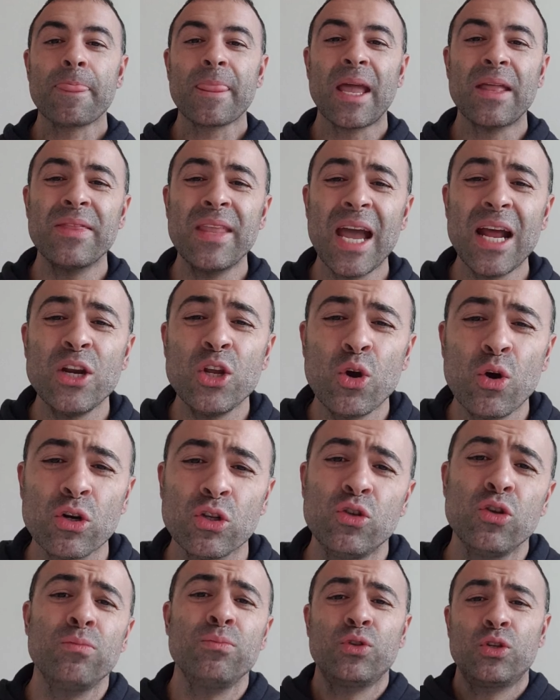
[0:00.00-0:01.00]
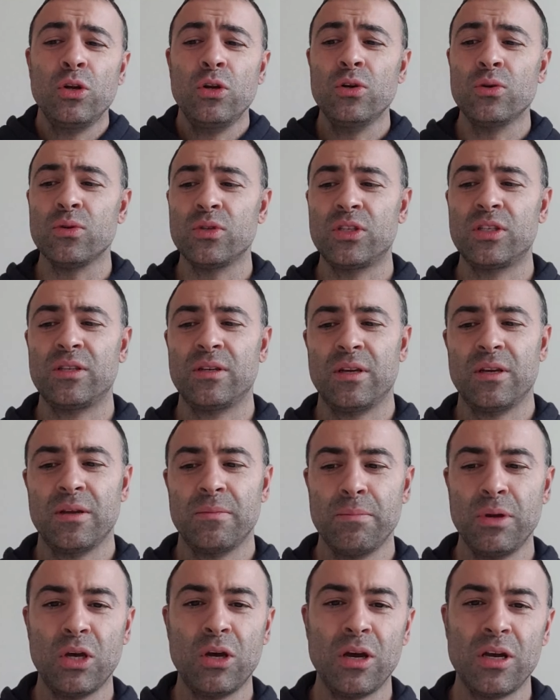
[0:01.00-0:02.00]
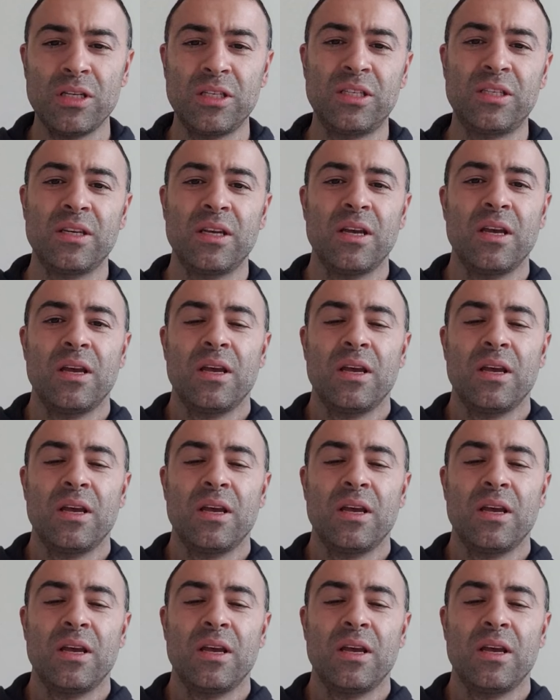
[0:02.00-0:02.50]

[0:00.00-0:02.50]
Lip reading: then you're doomed to lose. Because